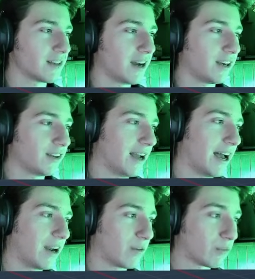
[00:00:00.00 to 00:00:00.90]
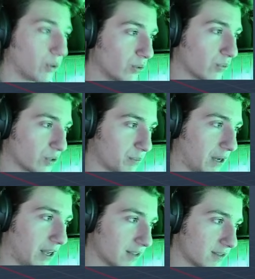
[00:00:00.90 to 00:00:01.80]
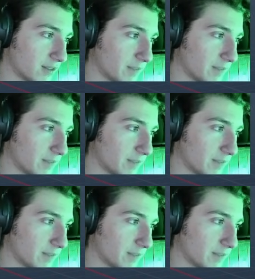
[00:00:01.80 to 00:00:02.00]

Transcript: I could add a roll response,